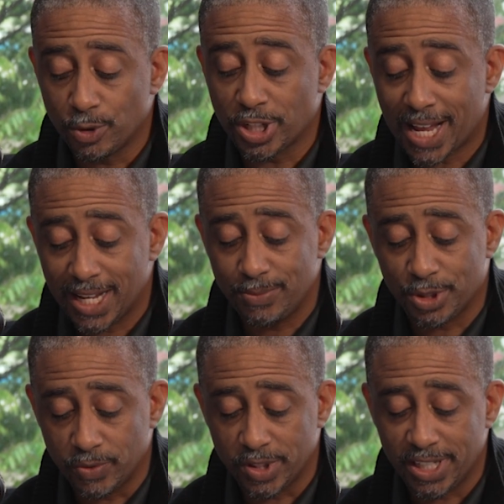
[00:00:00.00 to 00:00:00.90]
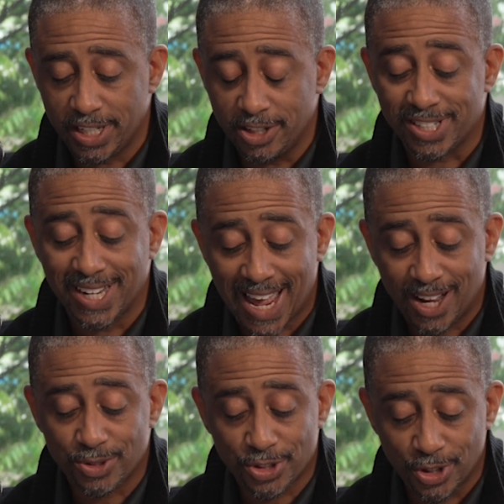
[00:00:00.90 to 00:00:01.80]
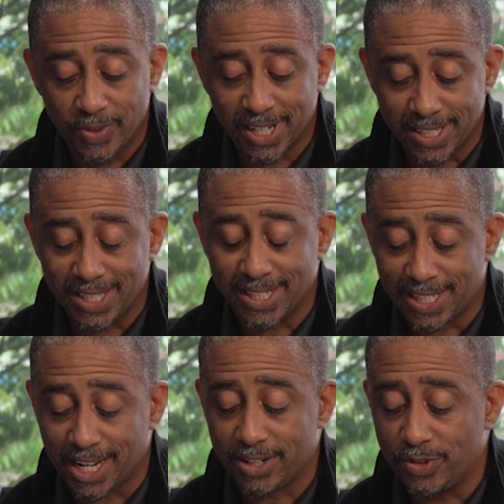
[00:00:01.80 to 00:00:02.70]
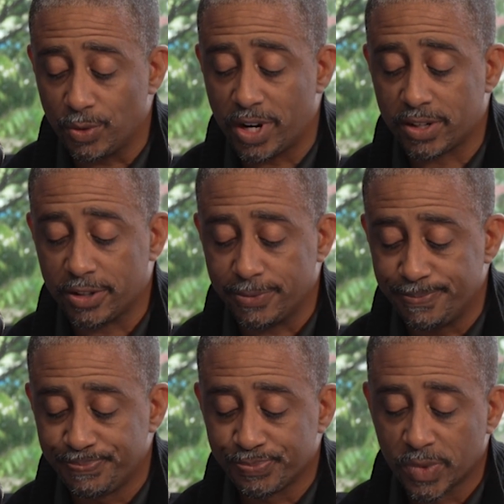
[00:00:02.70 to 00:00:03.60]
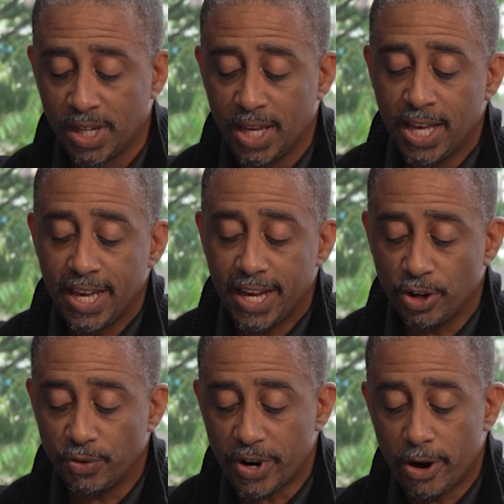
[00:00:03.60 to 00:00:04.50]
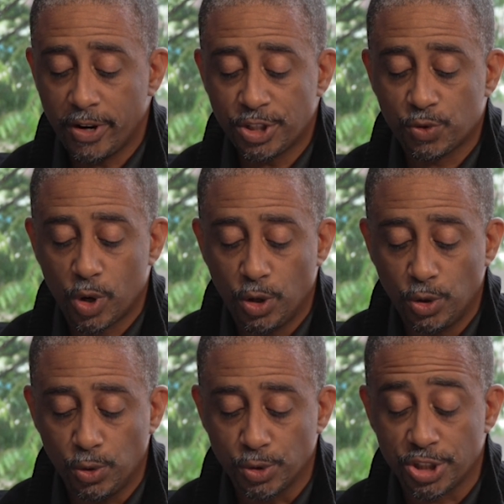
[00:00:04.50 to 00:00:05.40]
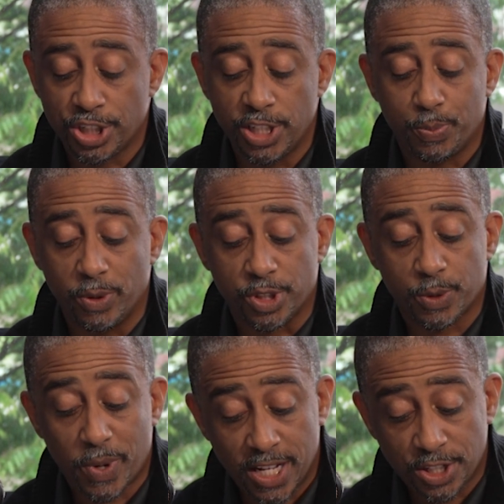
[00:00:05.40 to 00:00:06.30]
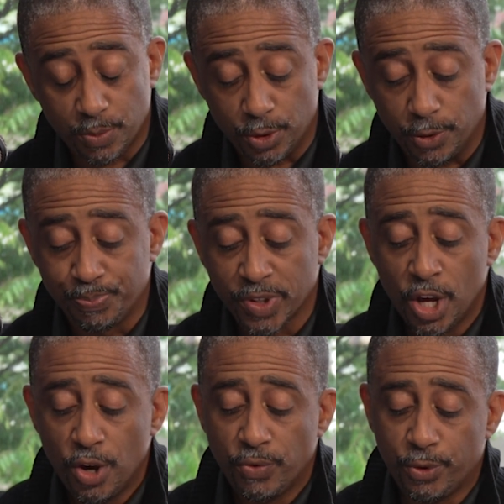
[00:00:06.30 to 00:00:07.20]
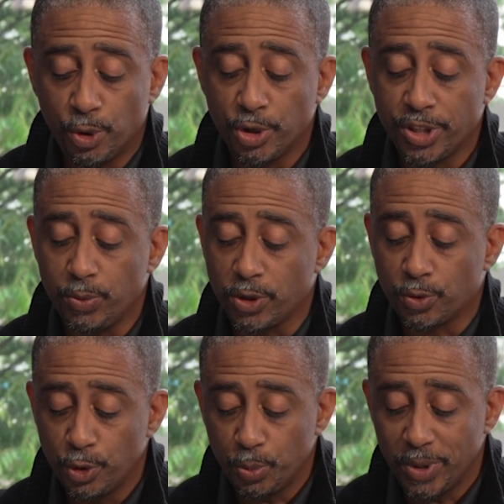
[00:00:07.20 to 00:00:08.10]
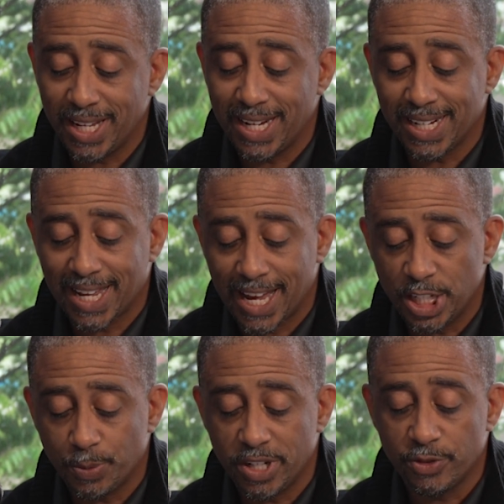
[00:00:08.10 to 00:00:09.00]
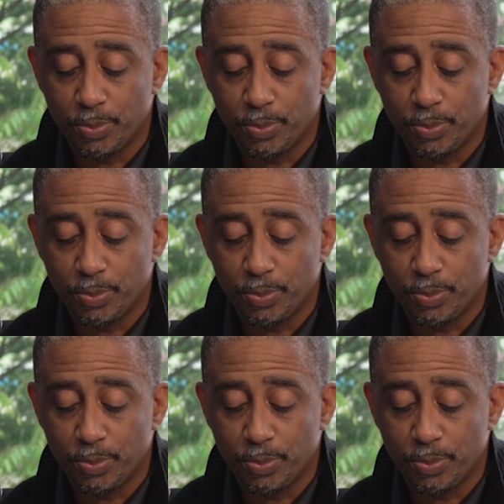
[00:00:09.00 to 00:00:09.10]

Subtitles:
times over the years, now serving as the executive director. In her various roles, she has been responsible for the recruitment and engagement of